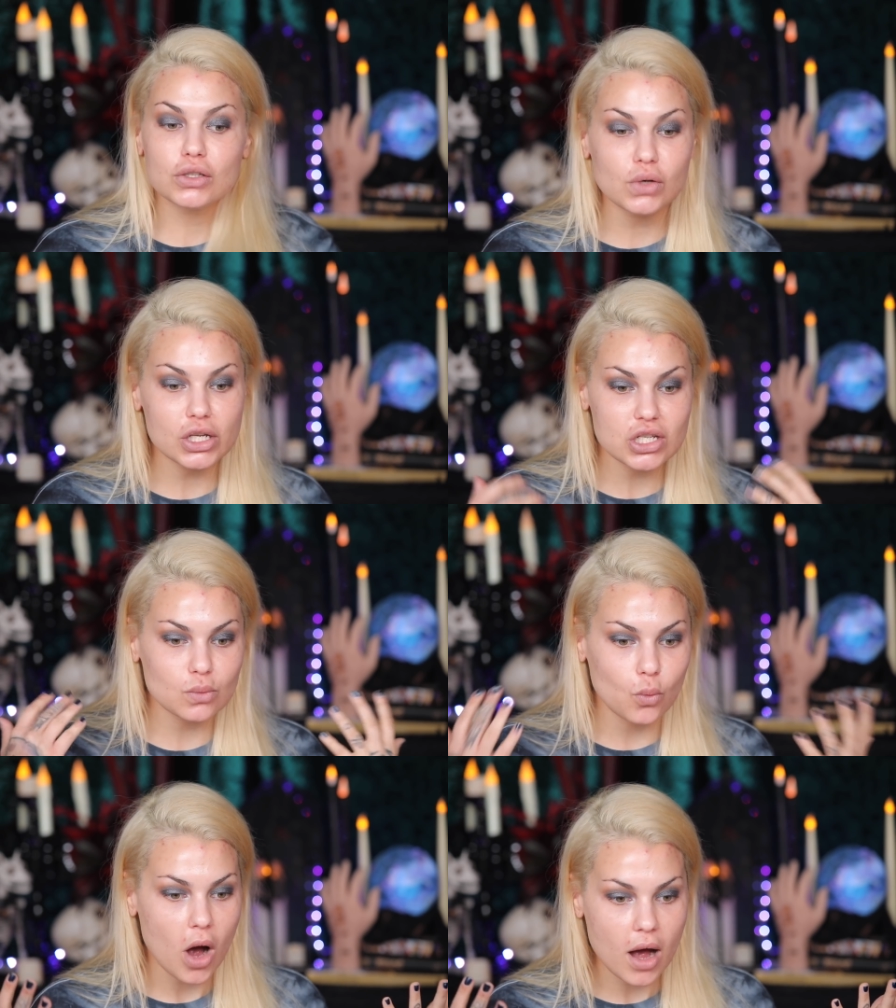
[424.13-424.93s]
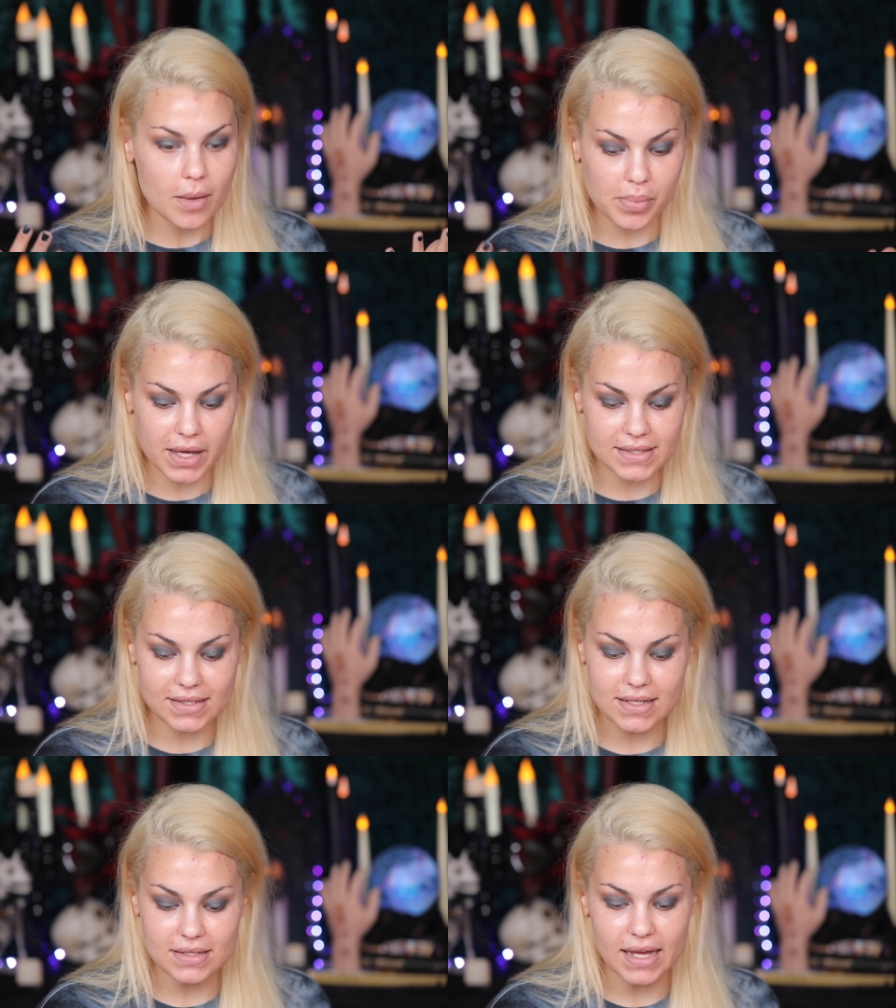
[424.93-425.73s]
You could just walk
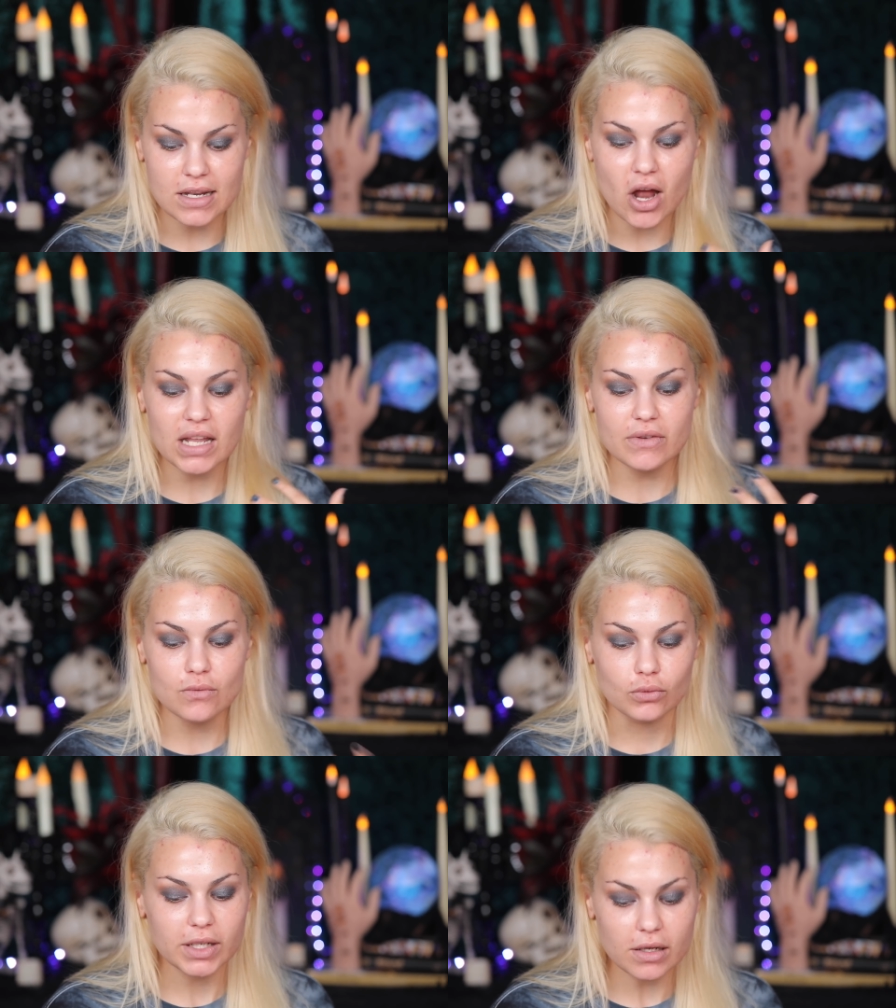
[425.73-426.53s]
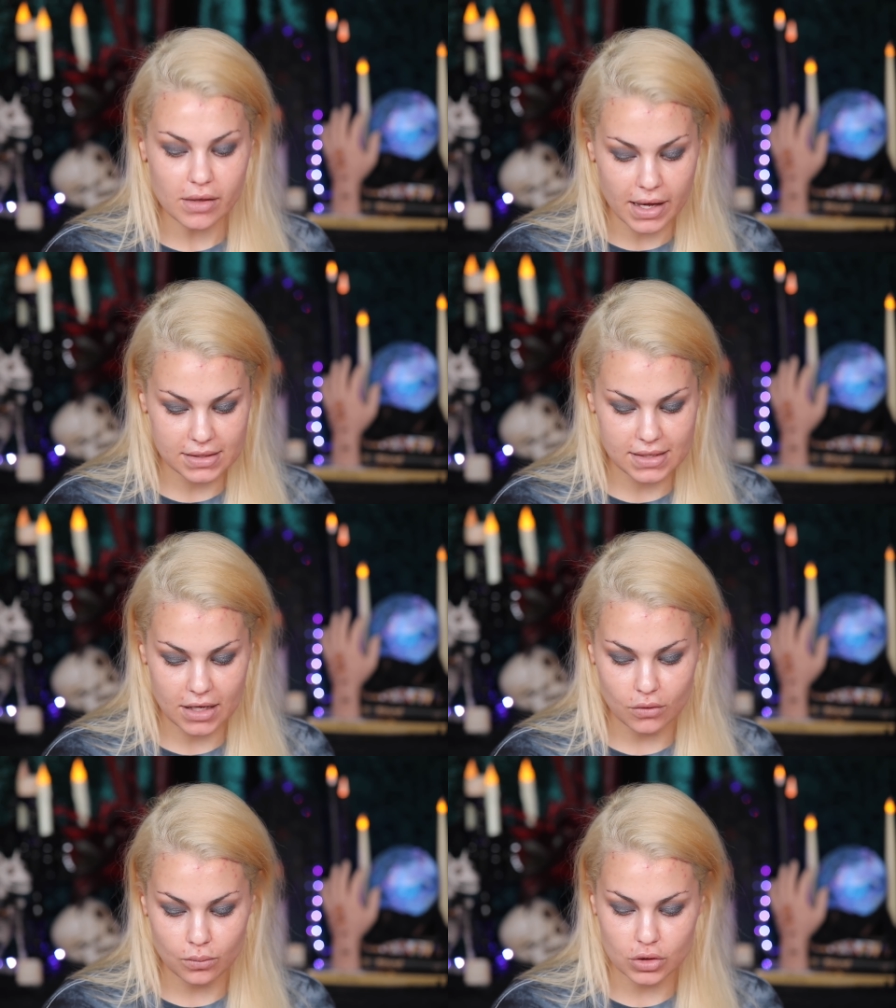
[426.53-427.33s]
places and not even realize
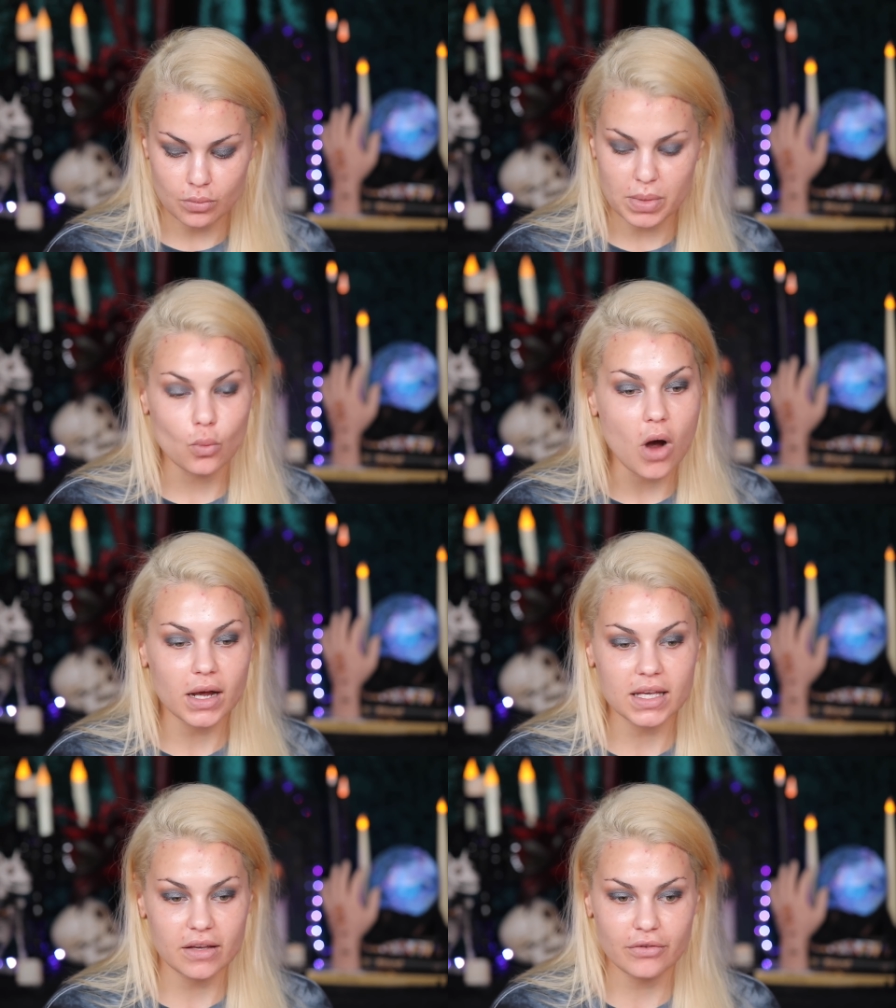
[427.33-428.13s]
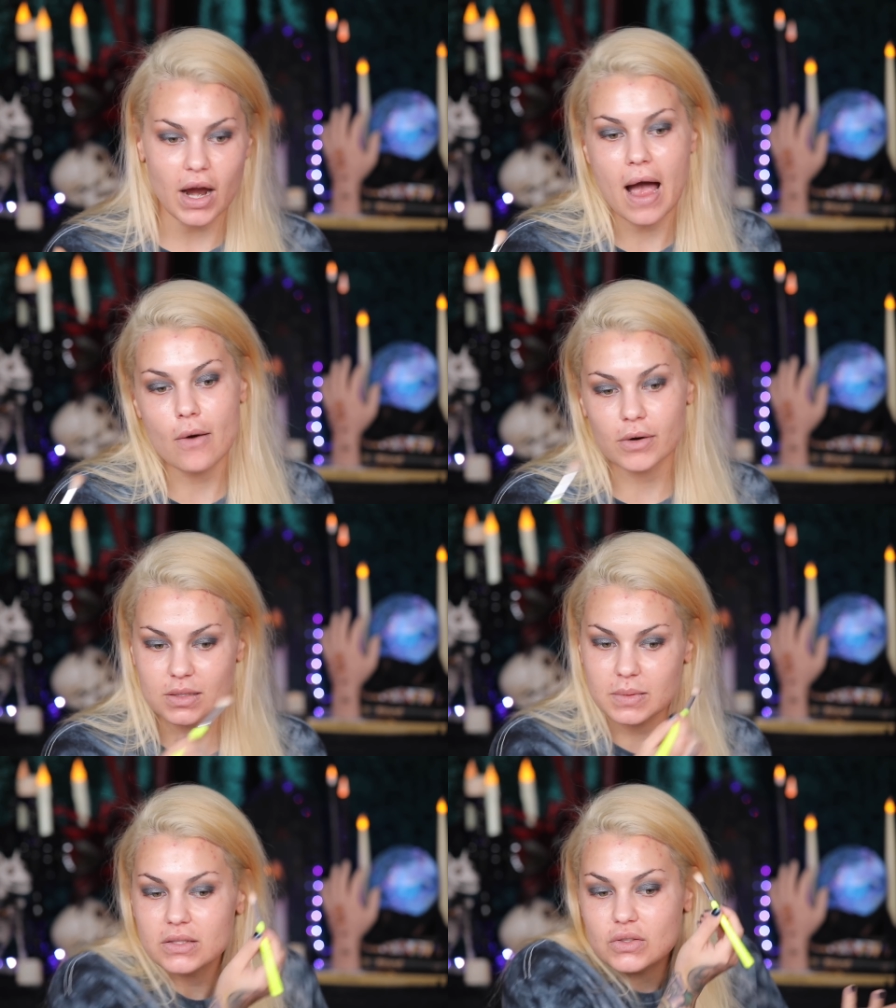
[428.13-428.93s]
that you you've been walking for
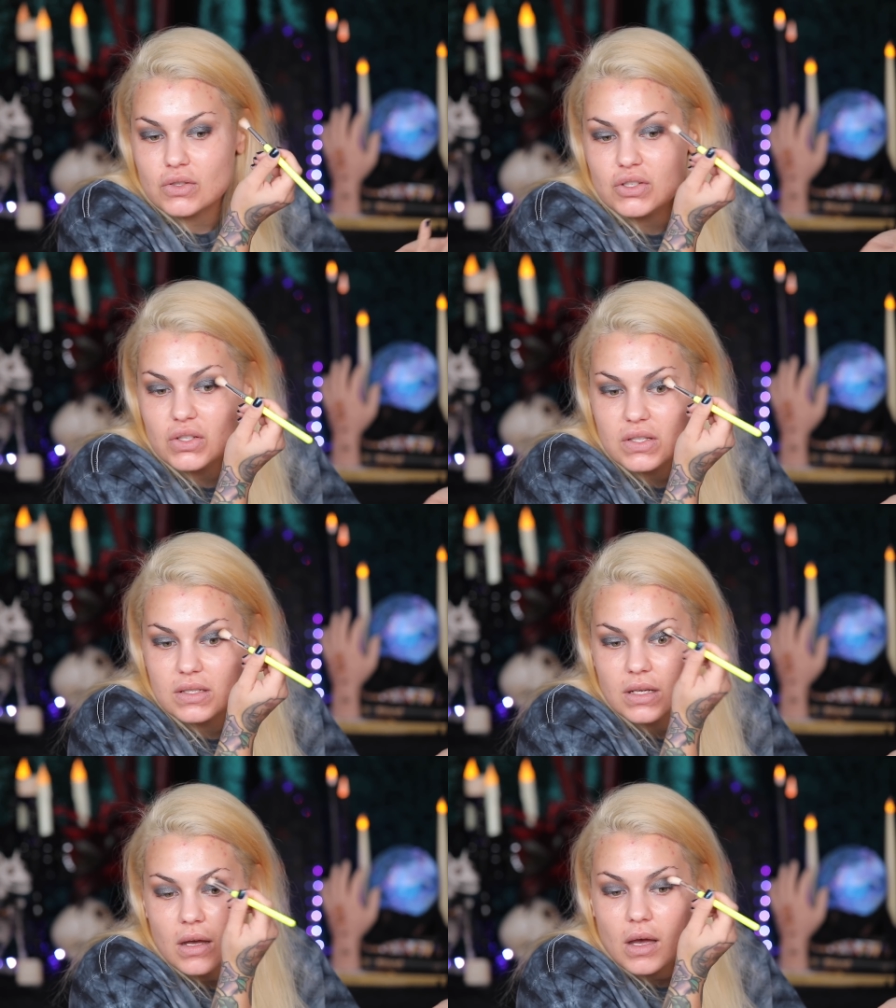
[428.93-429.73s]
hours because there's just